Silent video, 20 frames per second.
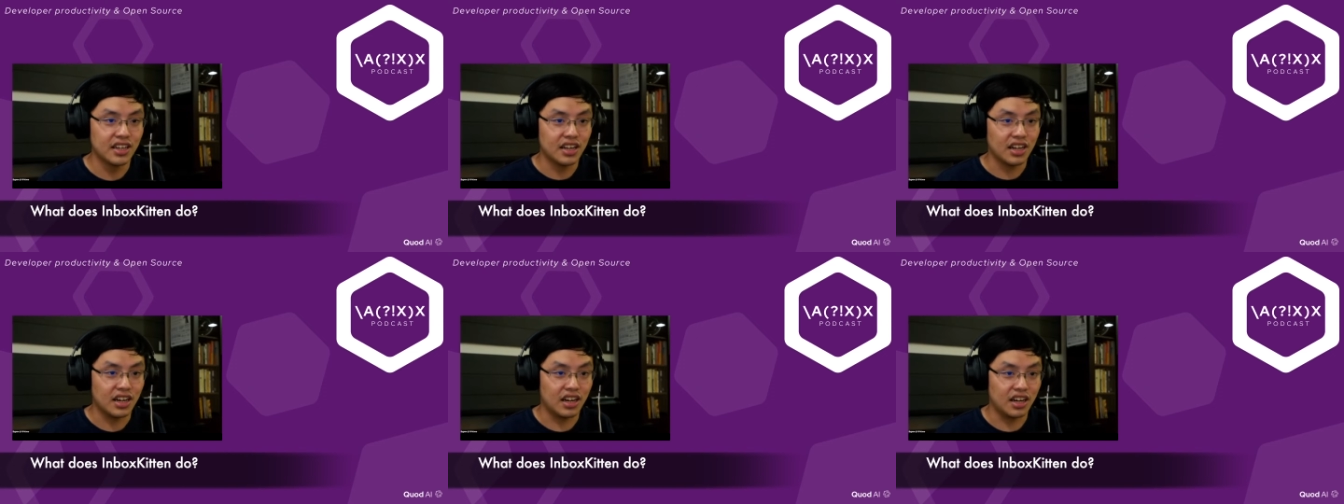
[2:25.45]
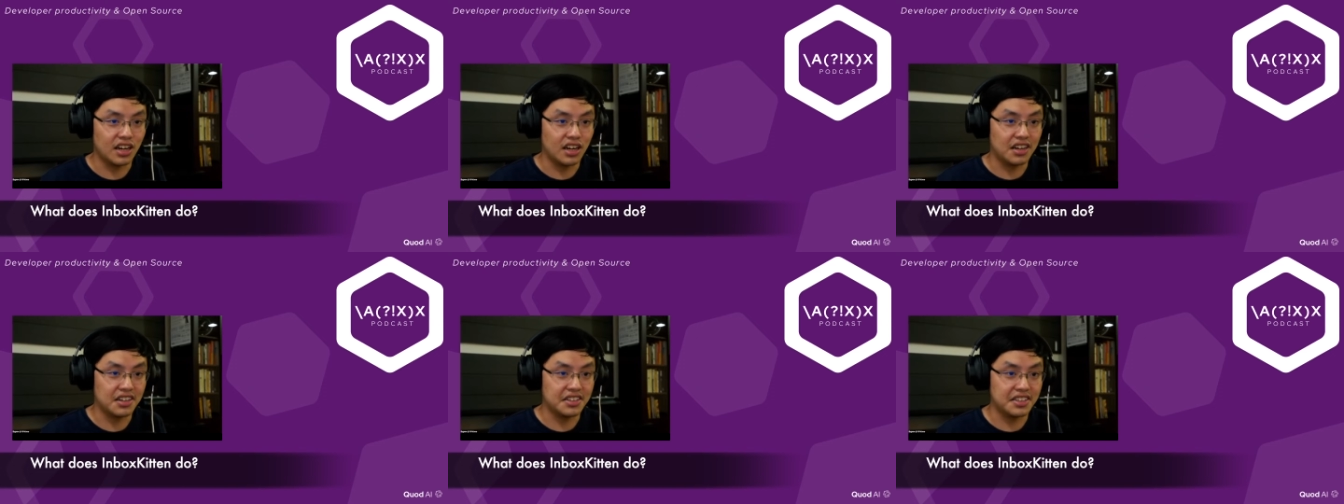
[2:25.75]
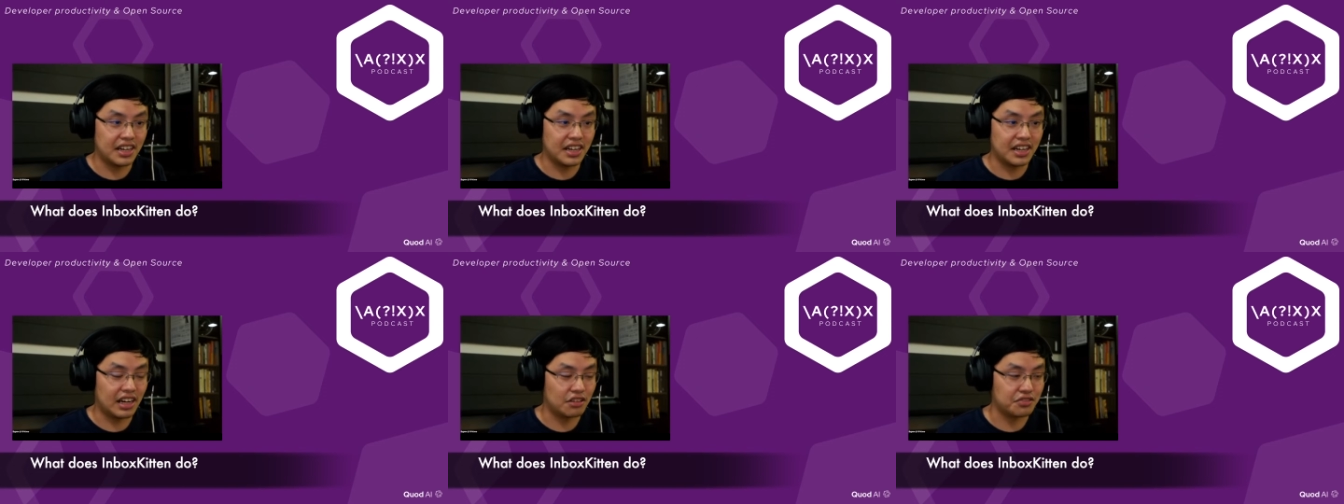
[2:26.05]

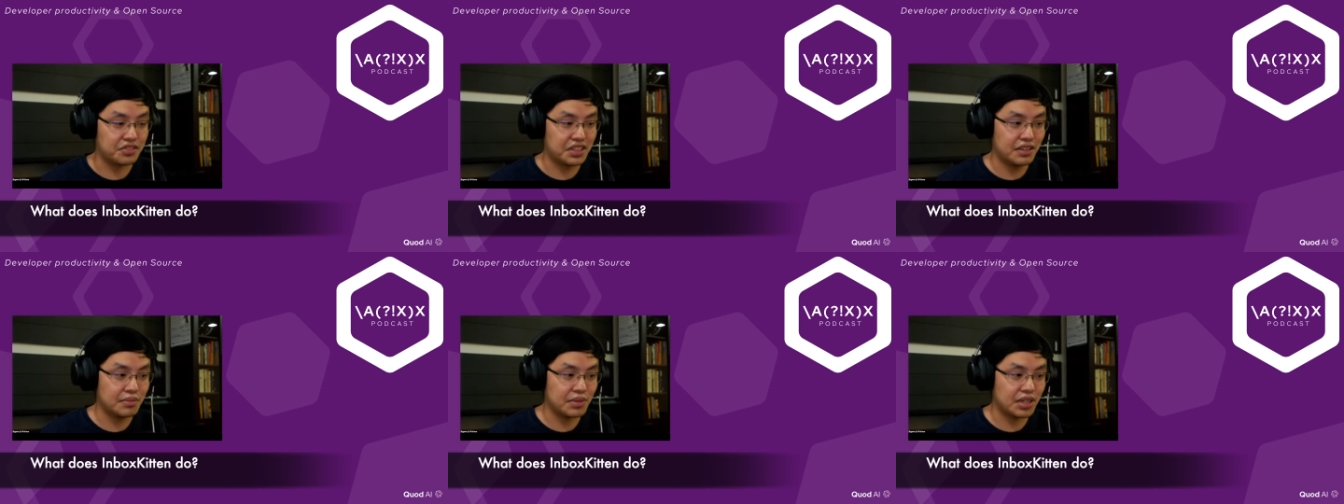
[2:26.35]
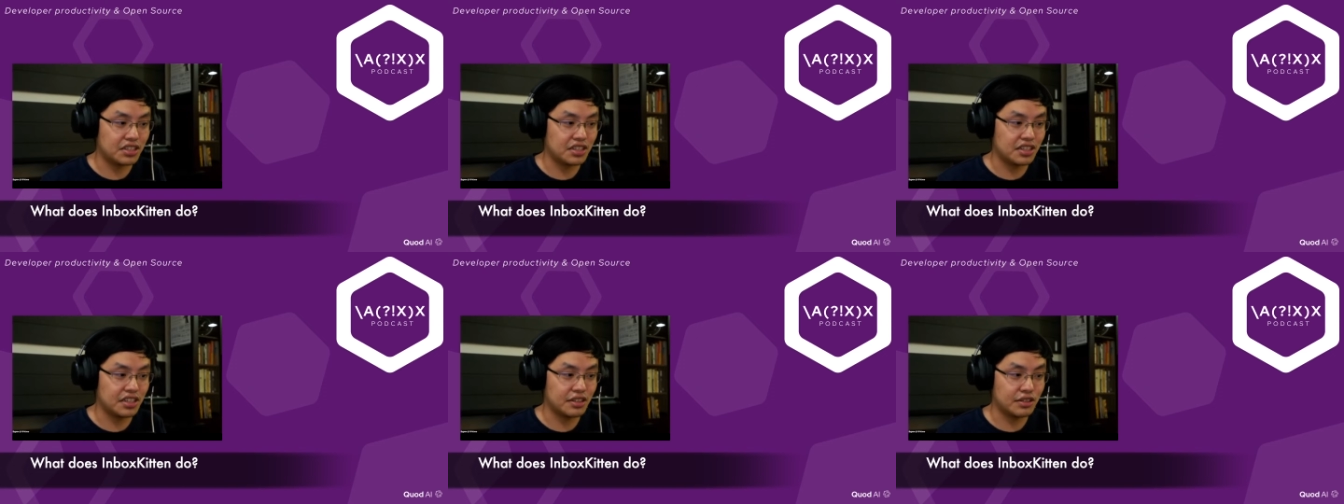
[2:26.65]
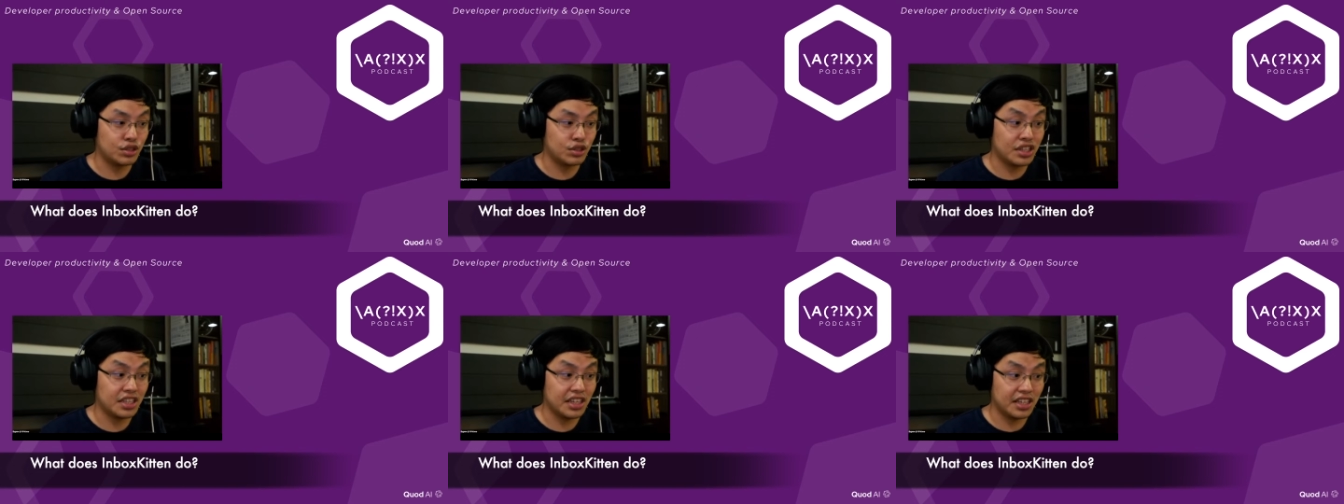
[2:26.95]
that our team actually
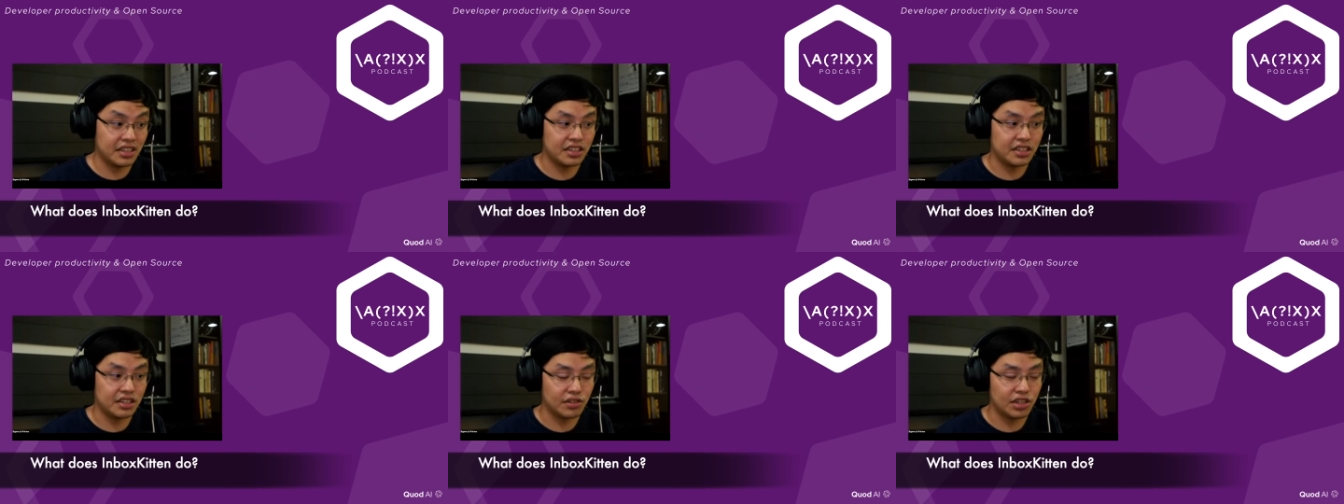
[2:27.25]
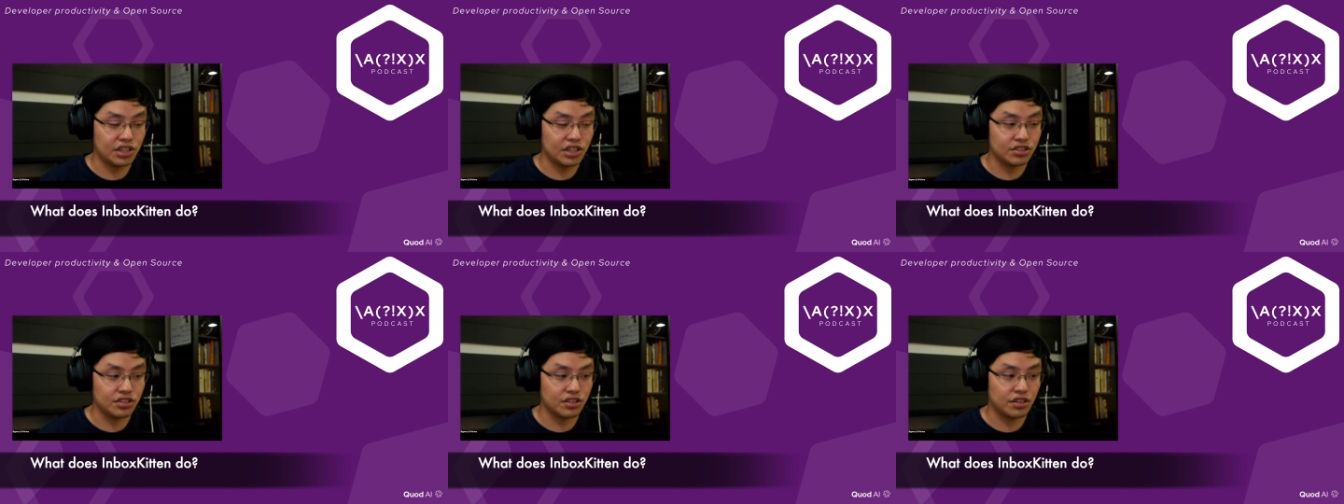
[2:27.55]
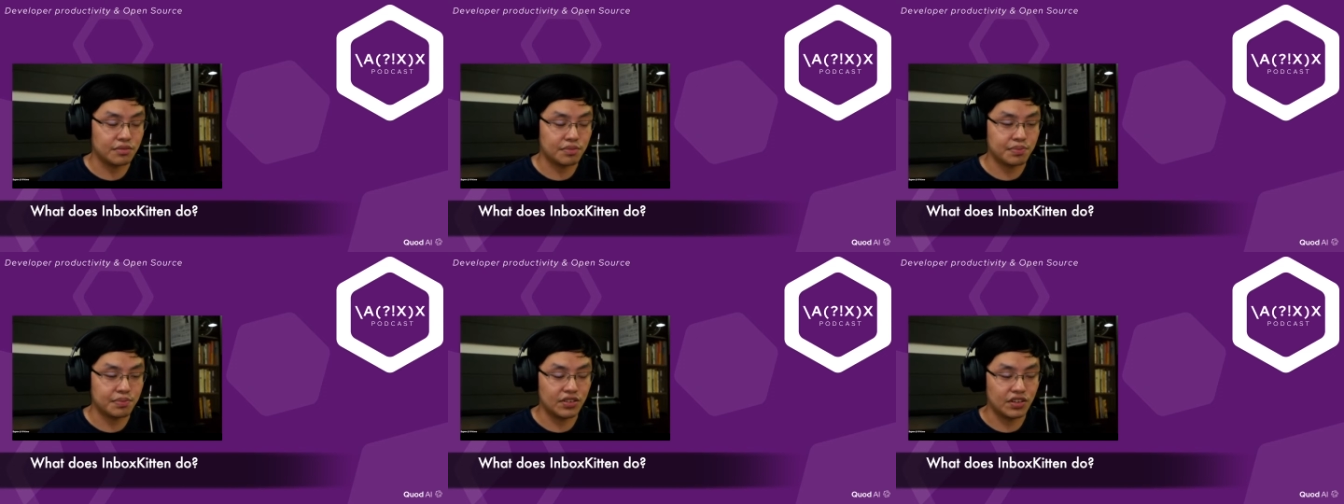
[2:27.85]
did in a very short
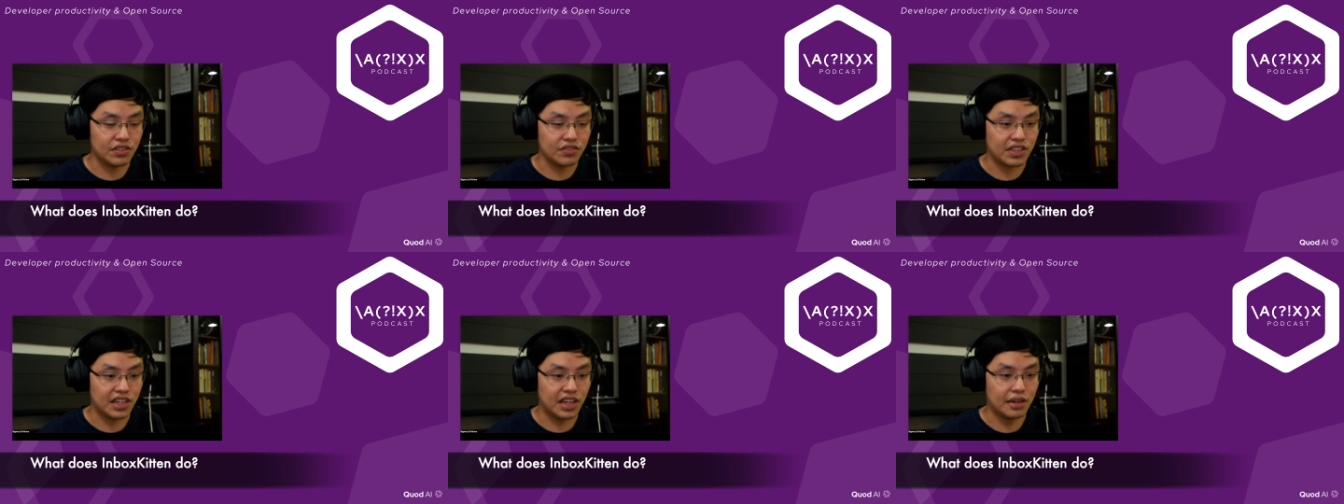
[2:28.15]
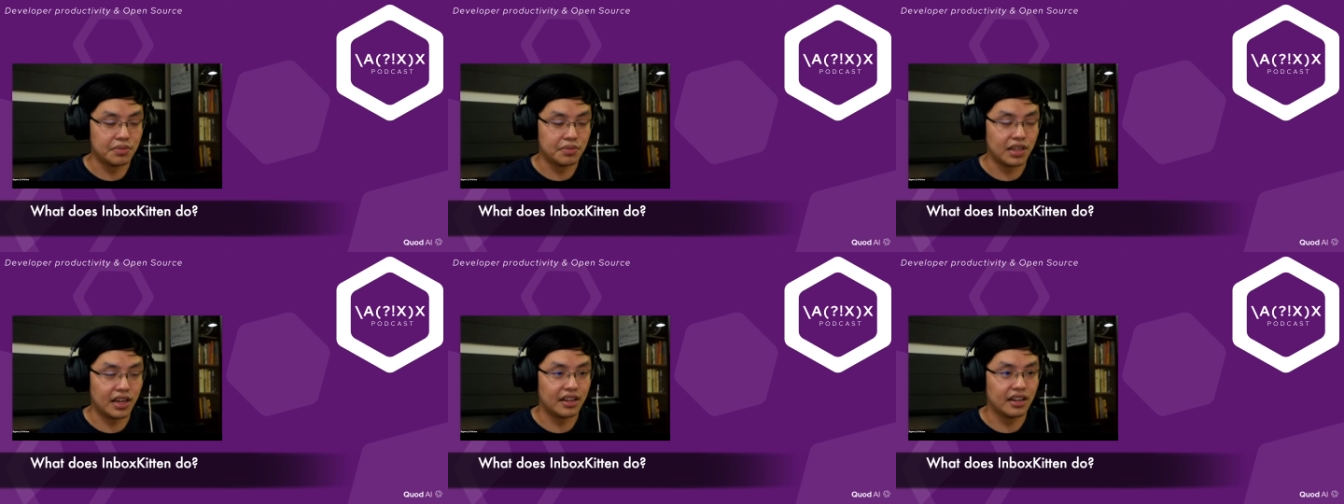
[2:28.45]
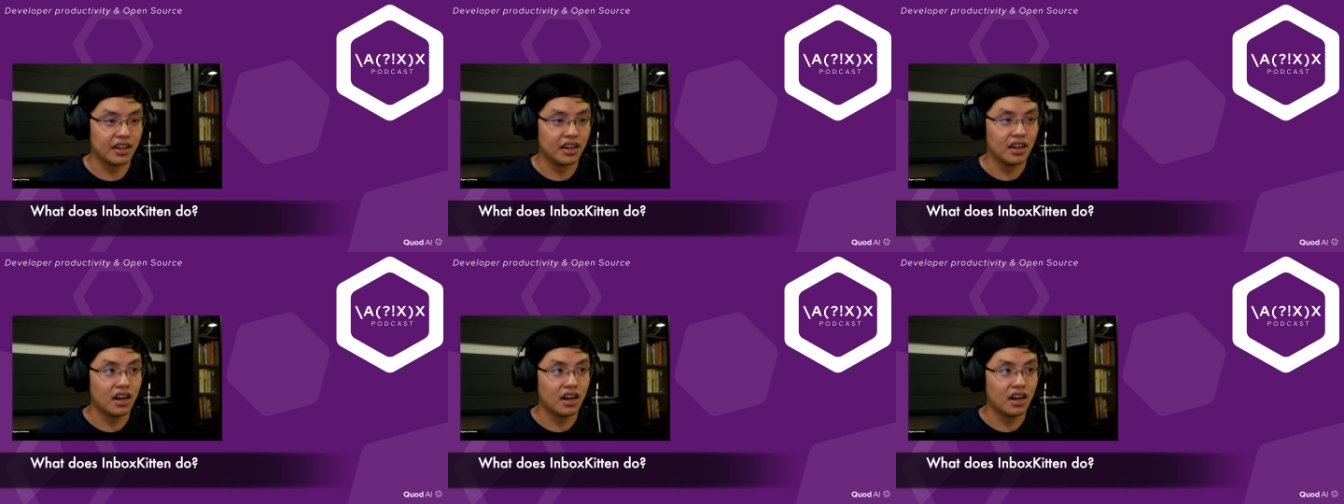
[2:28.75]
period of time, that